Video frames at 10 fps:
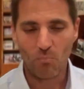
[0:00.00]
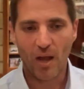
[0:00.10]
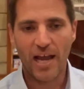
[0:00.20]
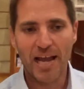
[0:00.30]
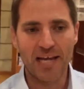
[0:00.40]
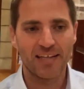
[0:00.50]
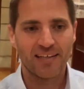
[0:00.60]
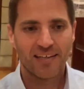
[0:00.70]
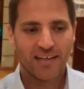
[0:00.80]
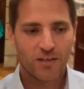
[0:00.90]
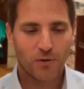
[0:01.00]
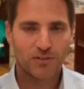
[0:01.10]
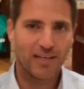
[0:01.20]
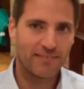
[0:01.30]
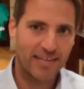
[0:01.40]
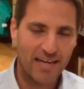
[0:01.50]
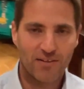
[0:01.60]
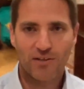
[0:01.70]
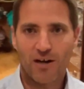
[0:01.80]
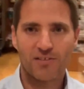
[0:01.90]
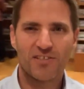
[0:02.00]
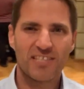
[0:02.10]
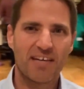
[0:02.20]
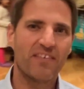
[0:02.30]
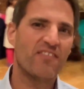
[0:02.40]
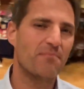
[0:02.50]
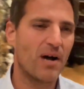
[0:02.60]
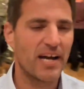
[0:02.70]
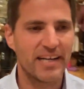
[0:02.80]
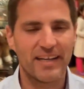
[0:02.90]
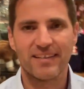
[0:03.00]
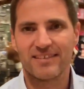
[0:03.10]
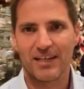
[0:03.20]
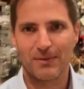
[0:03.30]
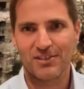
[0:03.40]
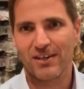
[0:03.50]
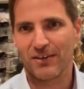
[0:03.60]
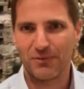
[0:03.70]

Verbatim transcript: And, and of course, you have to count the cost. Does he have enough money, et cetera, et cetera. You